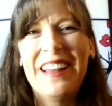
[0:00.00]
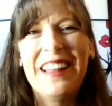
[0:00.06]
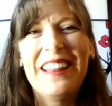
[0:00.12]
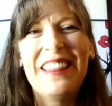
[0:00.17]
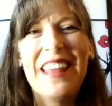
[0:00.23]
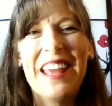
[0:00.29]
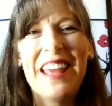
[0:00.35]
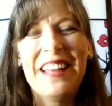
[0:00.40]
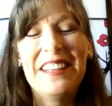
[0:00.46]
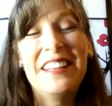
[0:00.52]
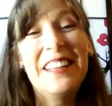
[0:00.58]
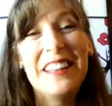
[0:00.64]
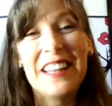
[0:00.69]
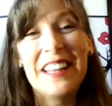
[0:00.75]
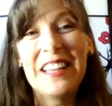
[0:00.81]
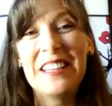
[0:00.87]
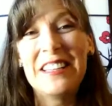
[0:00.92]

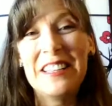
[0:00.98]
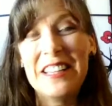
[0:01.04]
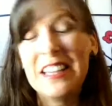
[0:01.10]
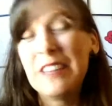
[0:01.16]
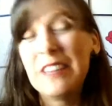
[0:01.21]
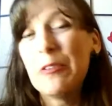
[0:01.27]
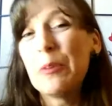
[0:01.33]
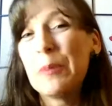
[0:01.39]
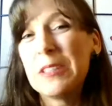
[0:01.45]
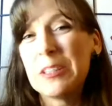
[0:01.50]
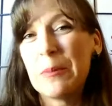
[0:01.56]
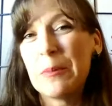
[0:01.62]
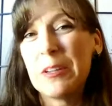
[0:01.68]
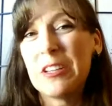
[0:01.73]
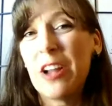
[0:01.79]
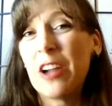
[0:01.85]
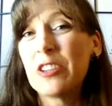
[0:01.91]
Then he would be
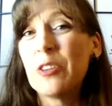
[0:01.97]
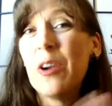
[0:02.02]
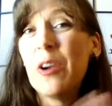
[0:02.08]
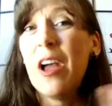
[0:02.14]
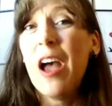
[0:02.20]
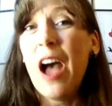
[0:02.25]
somebody to talk to.